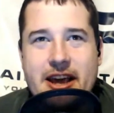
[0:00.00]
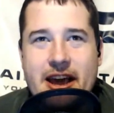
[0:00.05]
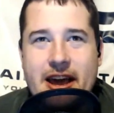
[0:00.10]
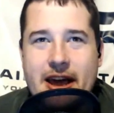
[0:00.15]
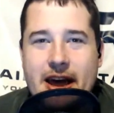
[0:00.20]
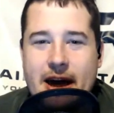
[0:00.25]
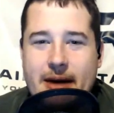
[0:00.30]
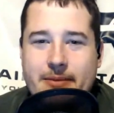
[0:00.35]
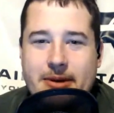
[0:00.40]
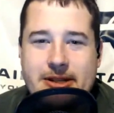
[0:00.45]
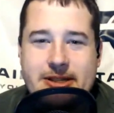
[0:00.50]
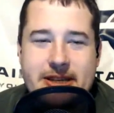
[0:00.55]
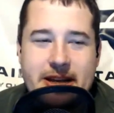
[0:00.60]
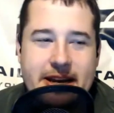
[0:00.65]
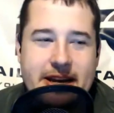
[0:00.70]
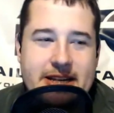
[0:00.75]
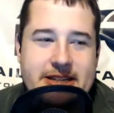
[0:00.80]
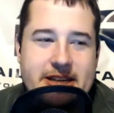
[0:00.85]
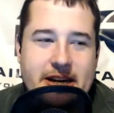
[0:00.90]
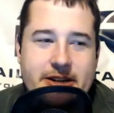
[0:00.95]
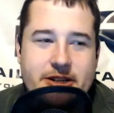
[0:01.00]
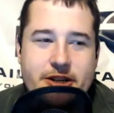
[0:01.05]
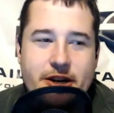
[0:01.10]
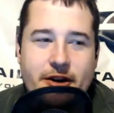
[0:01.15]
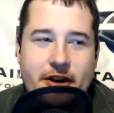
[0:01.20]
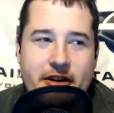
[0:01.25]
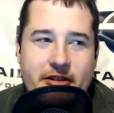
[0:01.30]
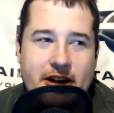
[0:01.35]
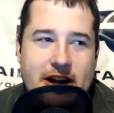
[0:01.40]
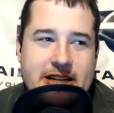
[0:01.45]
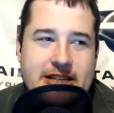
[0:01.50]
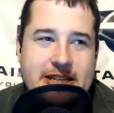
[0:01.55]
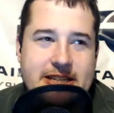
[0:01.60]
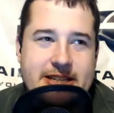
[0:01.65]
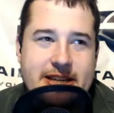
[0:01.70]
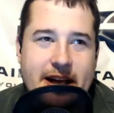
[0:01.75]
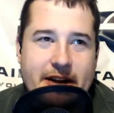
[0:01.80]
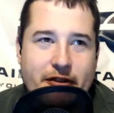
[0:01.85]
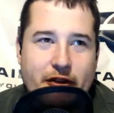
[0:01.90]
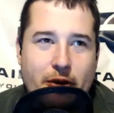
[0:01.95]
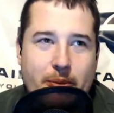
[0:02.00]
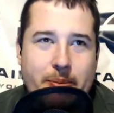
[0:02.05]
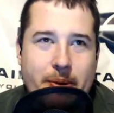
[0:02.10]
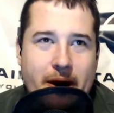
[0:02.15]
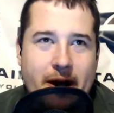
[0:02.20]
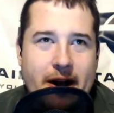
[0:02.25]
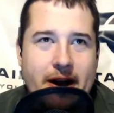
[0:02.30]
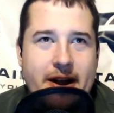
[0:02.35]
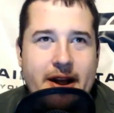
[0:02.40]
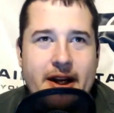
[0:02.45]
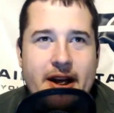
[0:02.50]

i'm not saying he's on jerry rice's level but